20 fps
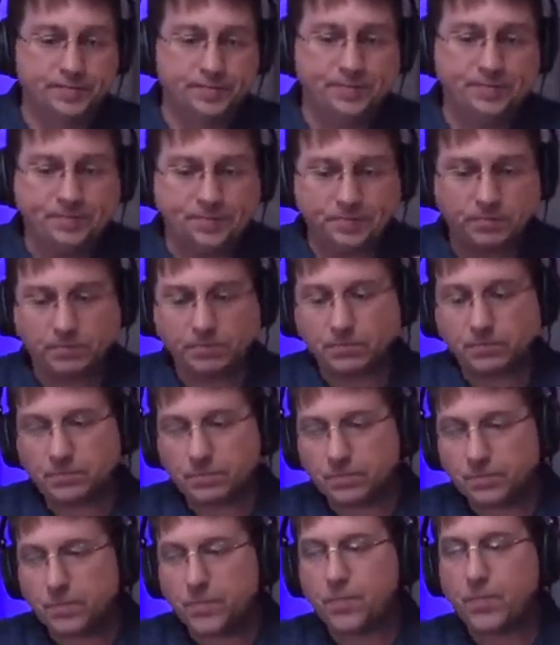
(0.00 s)

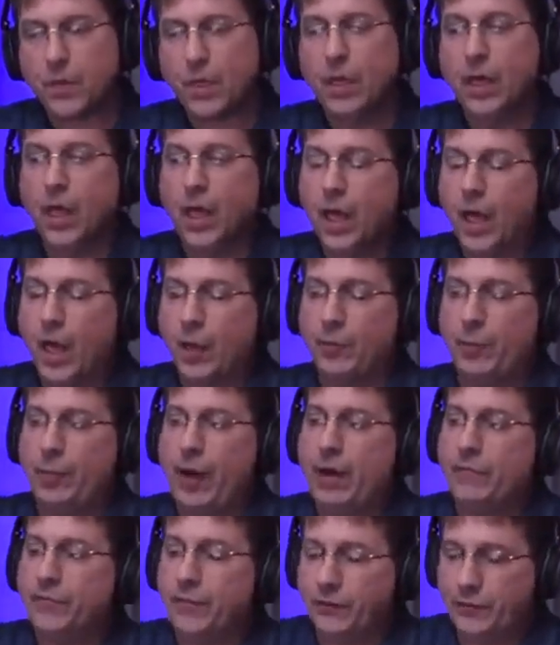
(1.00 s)
I'm
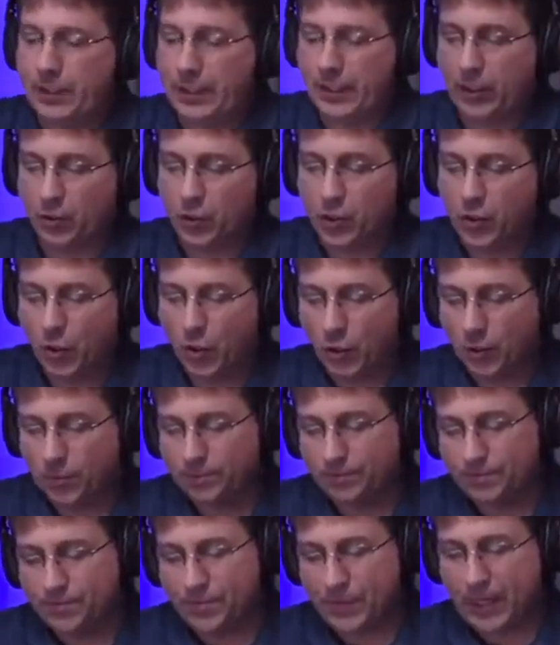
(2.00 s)
about 50 years
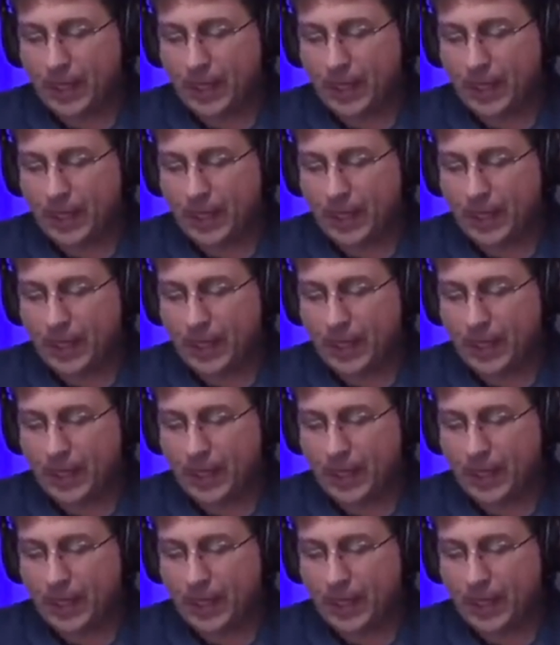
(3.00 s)
old,